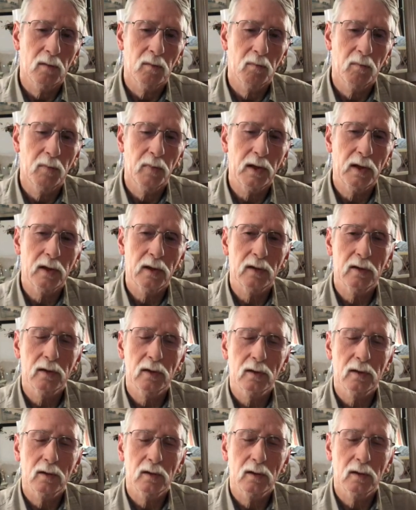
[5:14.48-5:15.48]
been
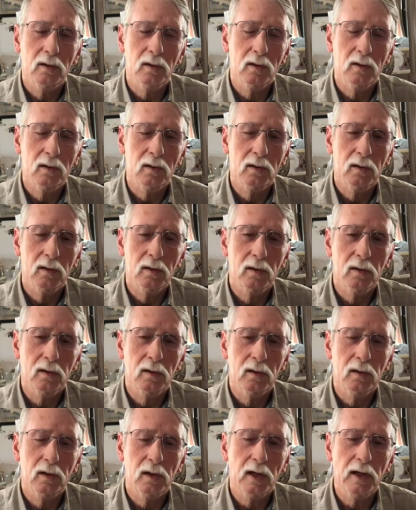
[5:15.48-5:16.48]

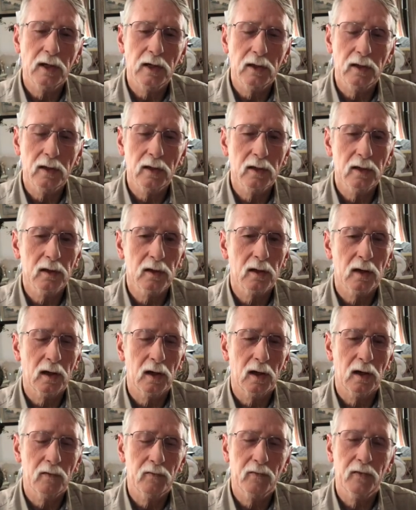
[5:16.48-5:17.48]
eating
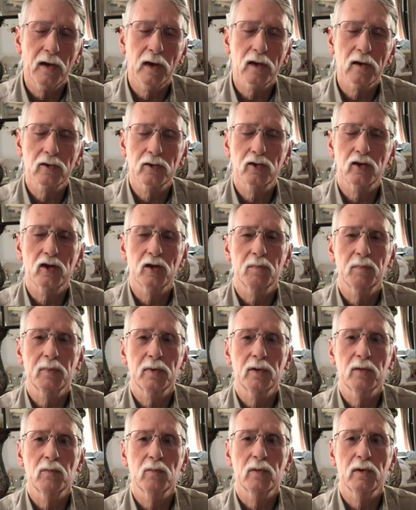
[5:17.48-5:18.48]
and
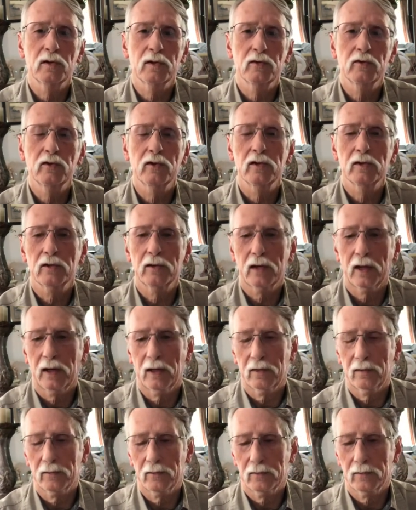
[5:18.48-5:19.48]
fellowshipping with the
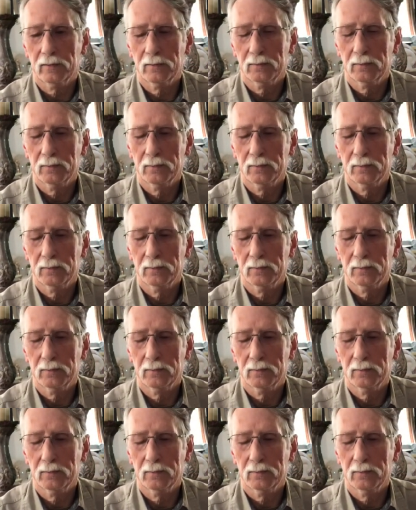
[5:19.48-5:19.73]
Gentiles.